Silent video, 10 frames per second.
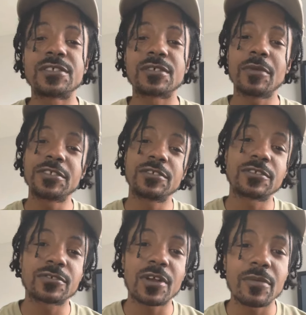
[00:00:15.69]
So make sure you
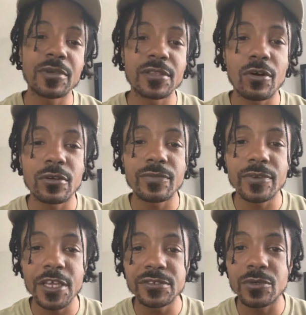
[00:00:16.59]
subscribe and hit the all
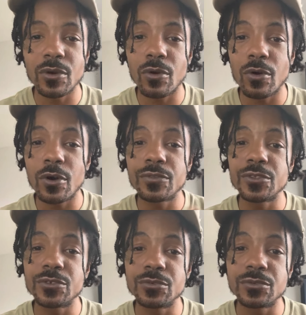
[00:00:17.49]
notification bell on all the
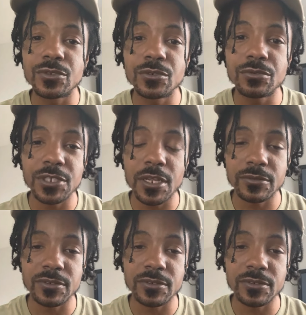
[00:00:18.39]
YouTube channels.